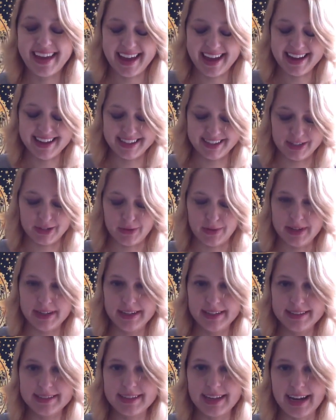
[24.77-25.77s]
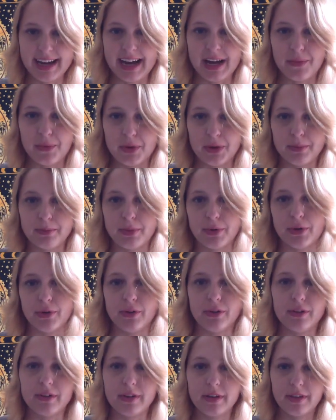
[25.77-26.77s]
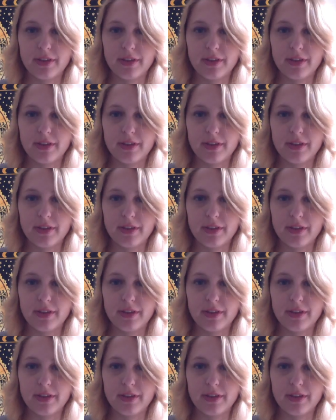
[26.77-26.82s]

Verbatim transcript: As always, I will pull